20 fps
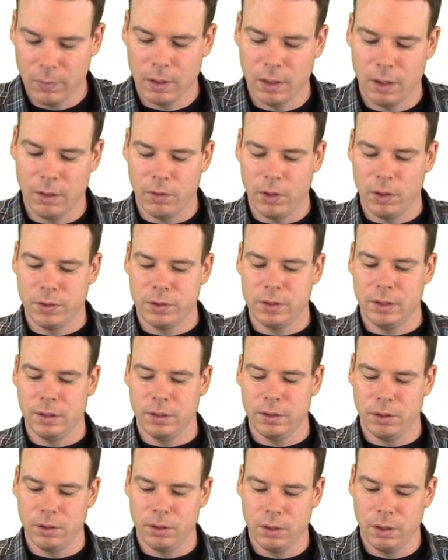of our
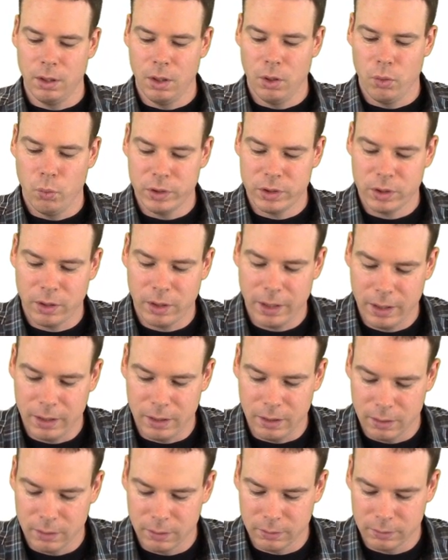cylinder. What's our height?